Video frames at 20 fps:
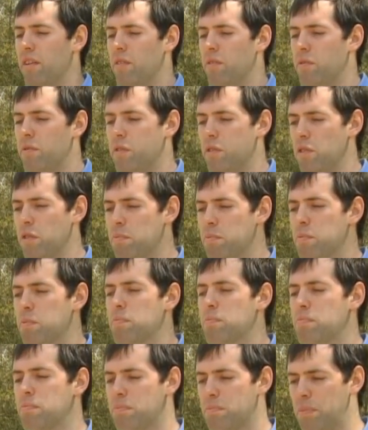if you
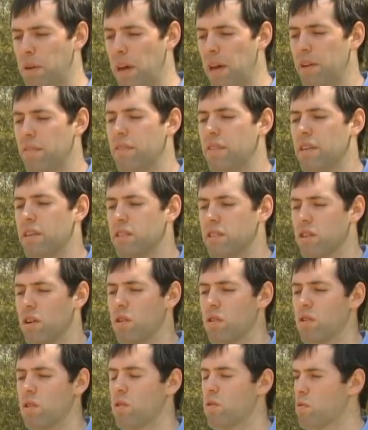pave these
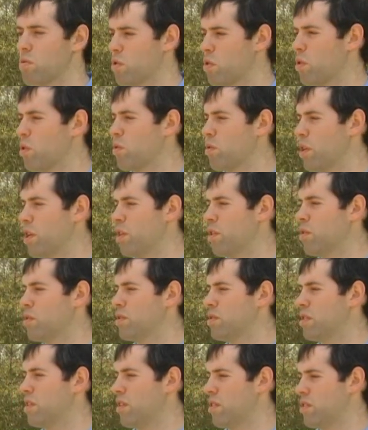local rural
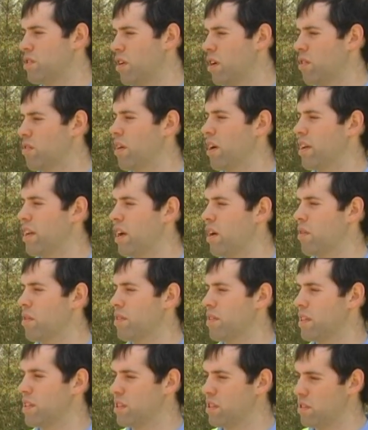roads that are dirt right now
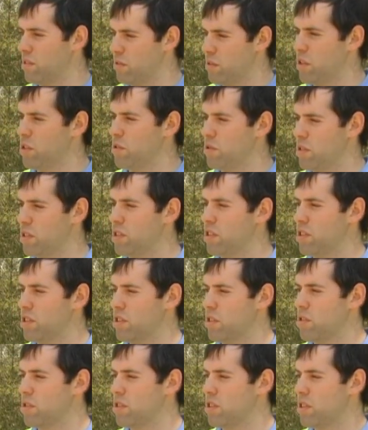with this, we use this
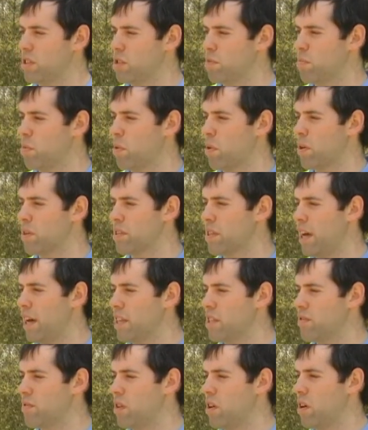solution, this porous
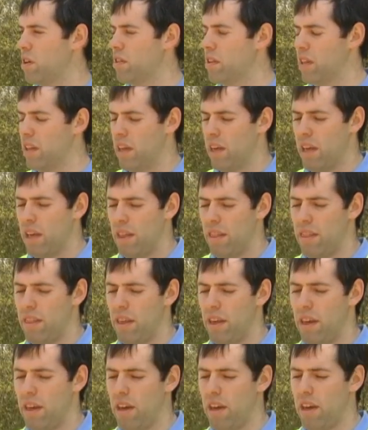asphalt,
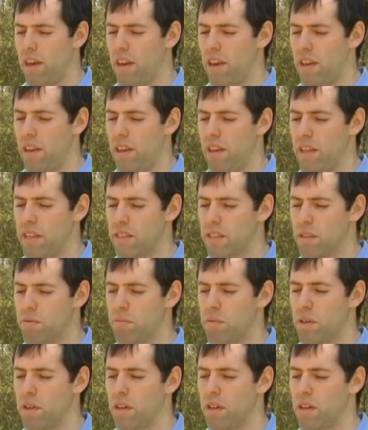then this
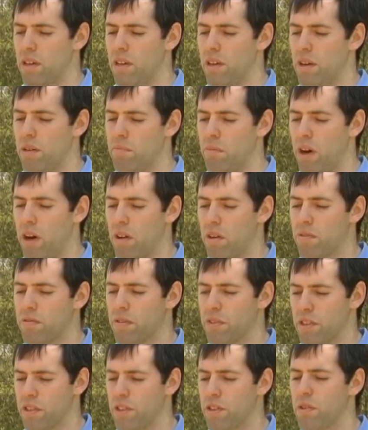can be a model
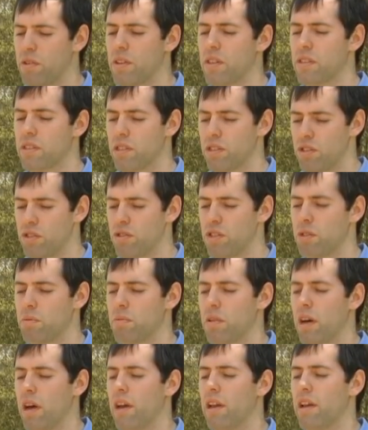for you. This can
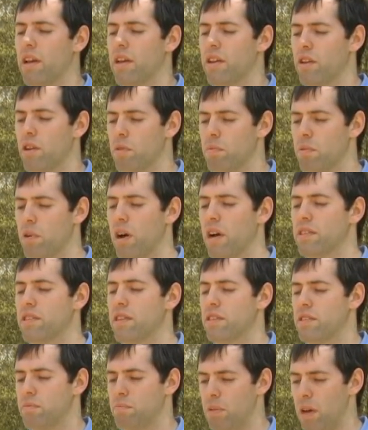streamline your
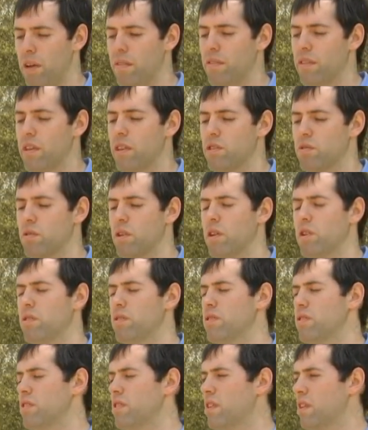process of paving these
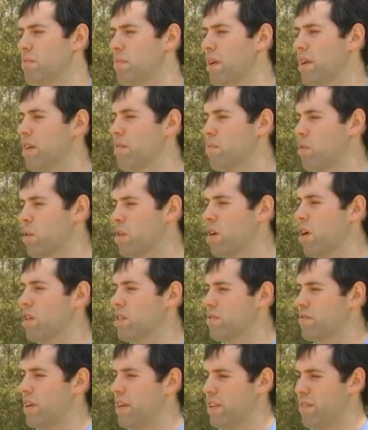roads and make it more
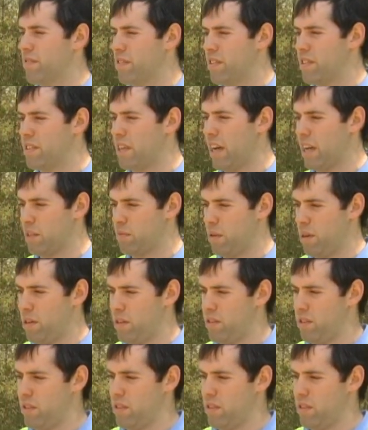cost effective for your taxpayers.